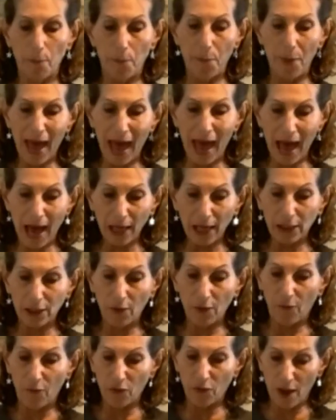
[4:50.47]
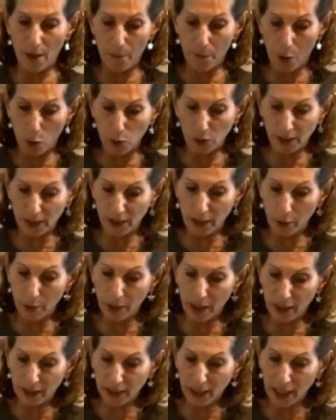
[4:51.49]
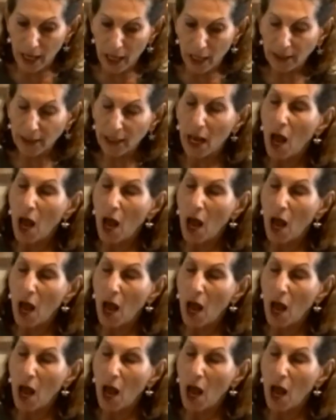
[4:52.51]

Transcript: back for that posterior tilt,